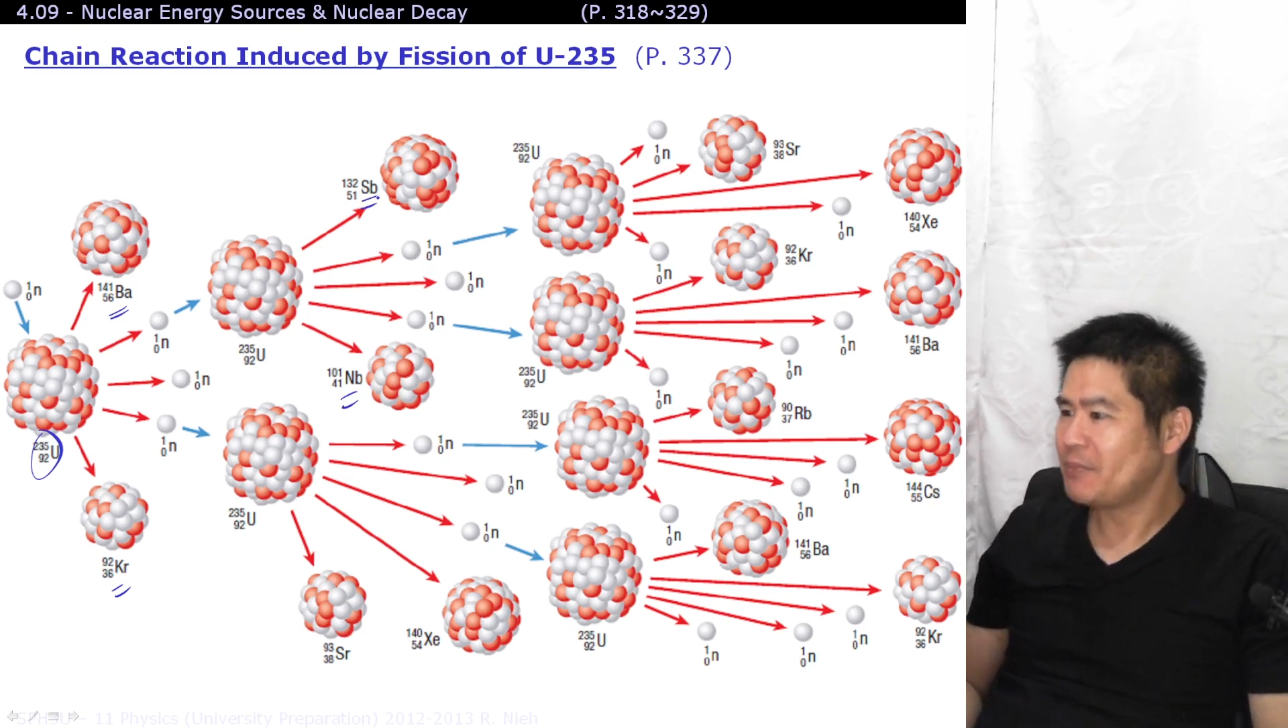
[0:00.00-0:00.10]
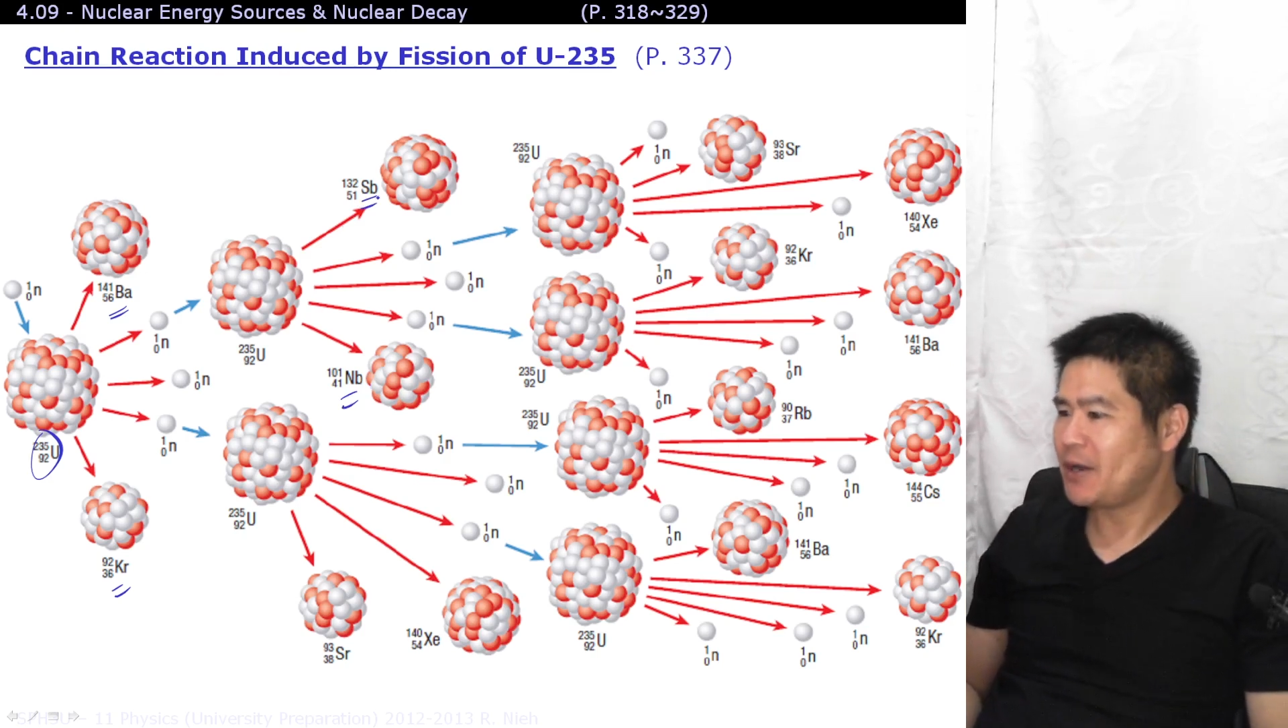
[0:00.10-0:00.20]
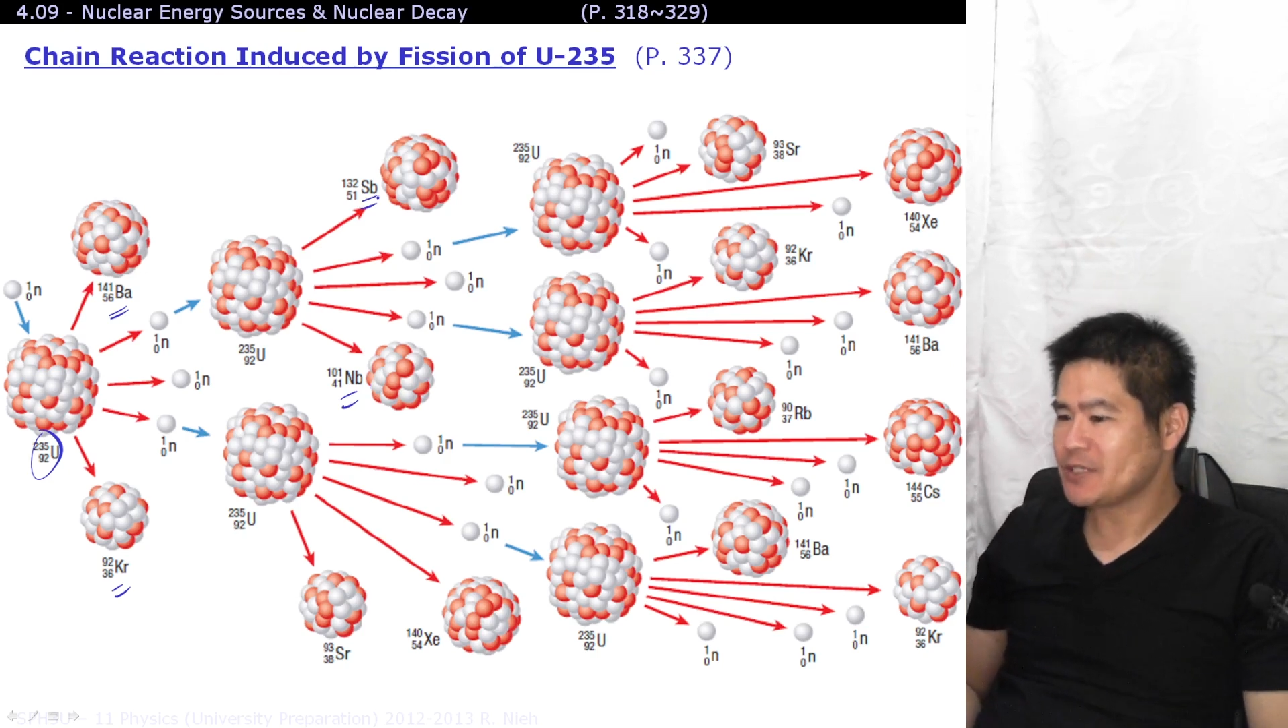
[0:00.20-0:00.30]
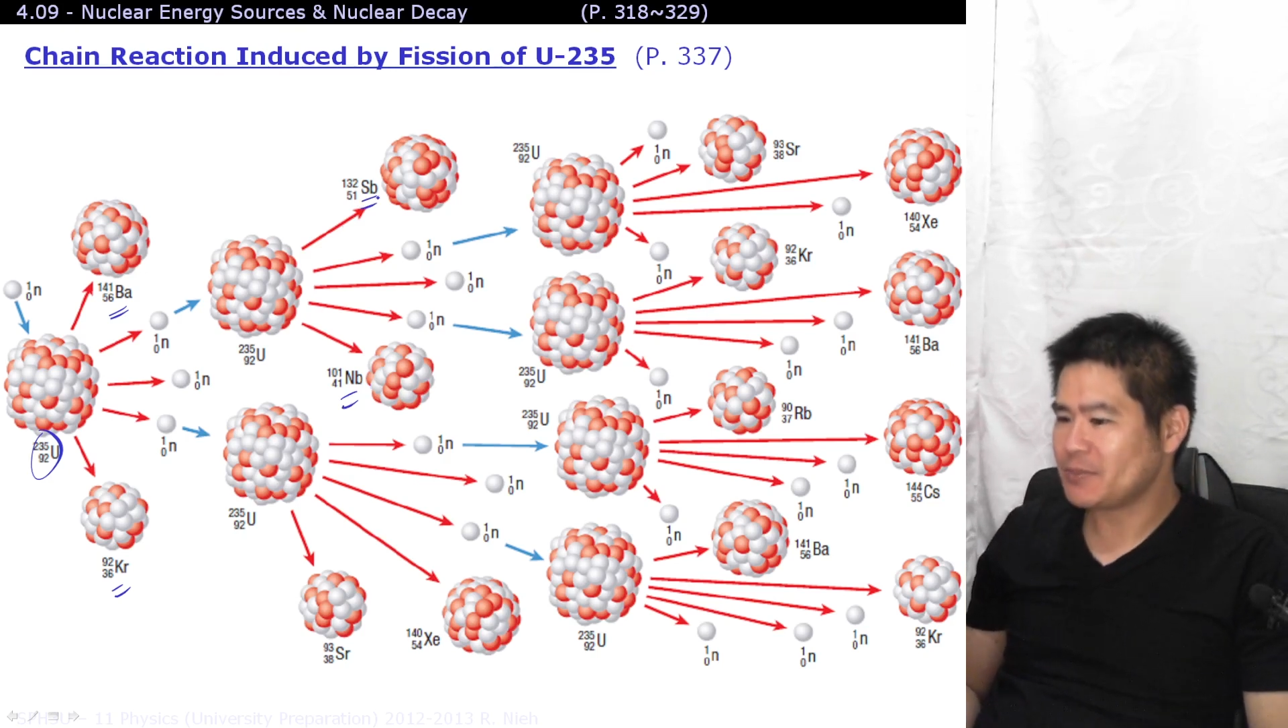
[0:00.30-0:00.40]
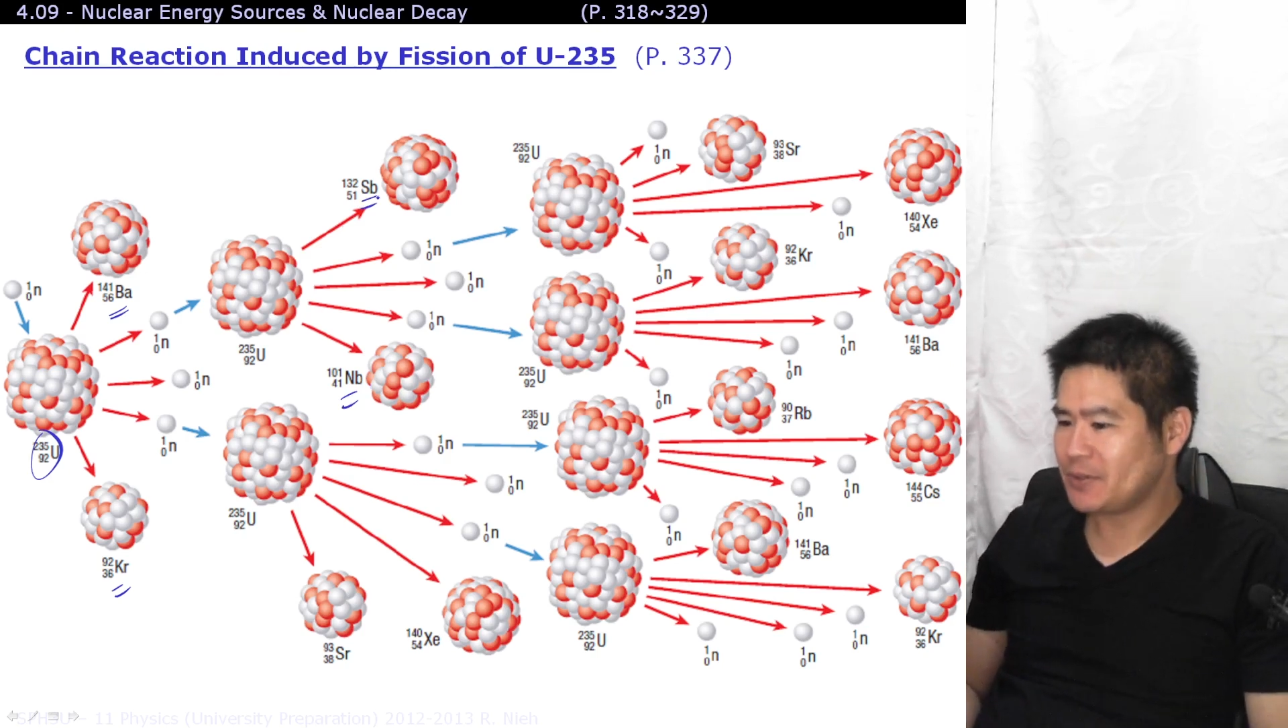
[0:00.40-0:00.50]

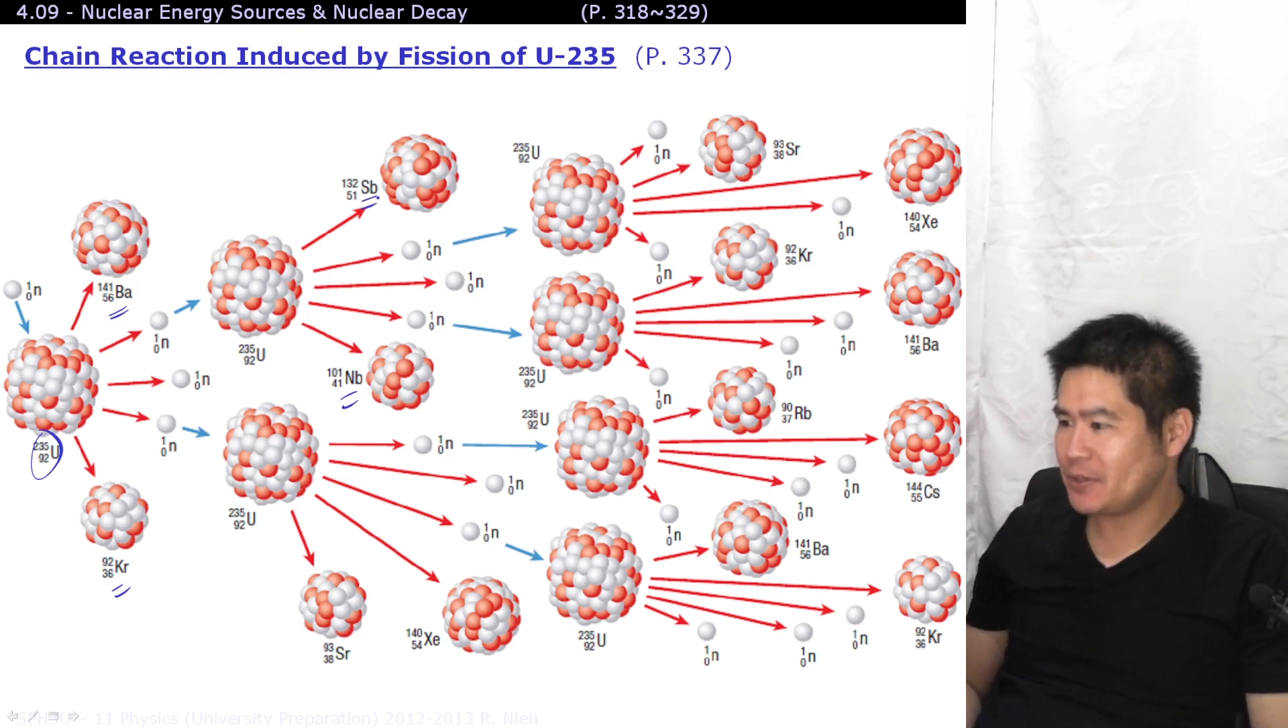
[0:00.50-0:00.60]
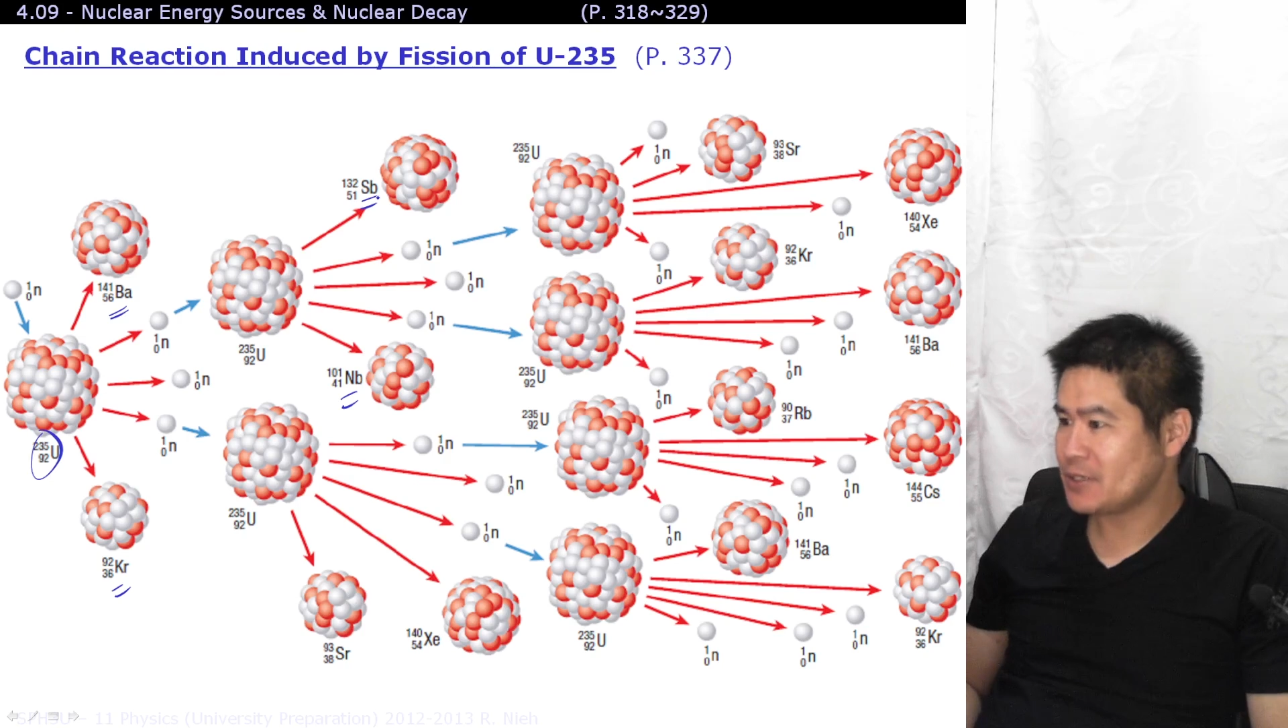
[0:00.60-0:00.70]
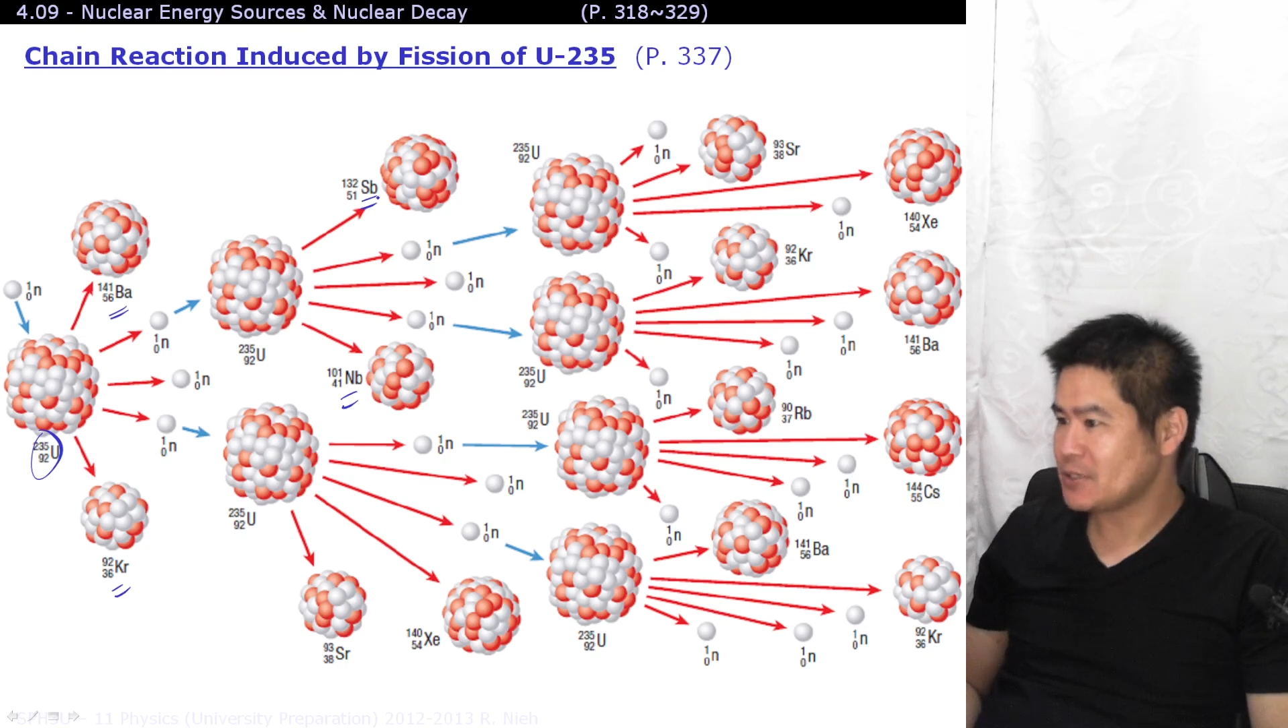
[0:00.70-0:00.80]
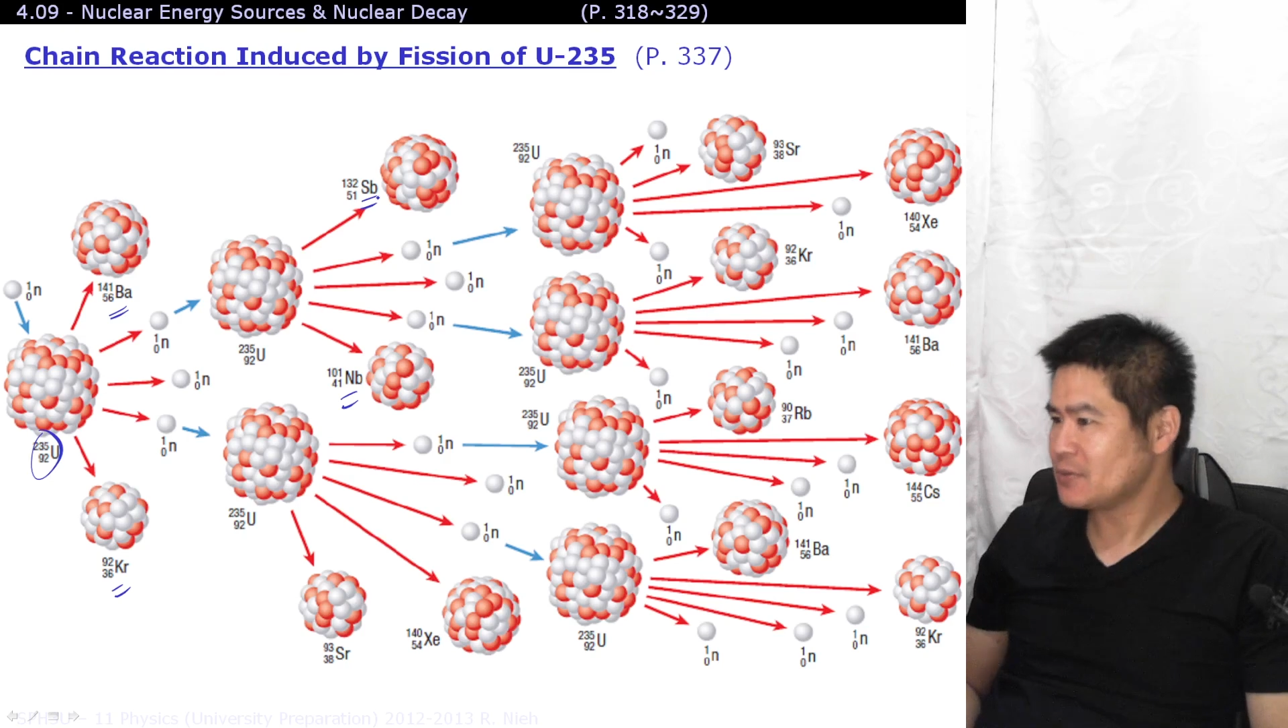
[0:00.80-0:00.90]
possibilities